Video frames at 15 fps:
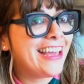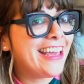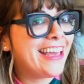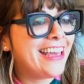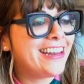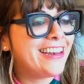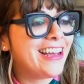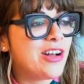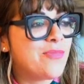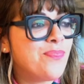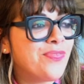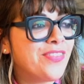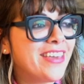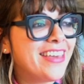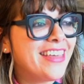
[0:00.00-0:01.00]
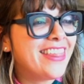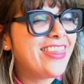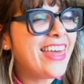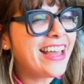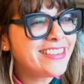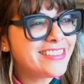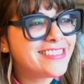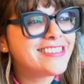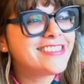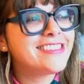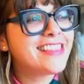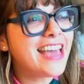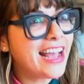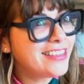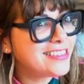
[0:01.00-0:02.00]
And that's
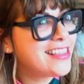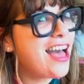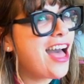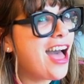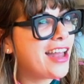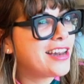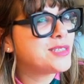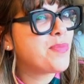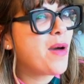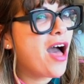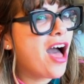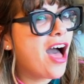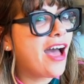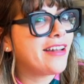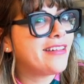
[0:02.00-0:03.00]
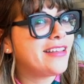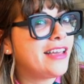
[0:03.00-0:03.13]
the hardest part.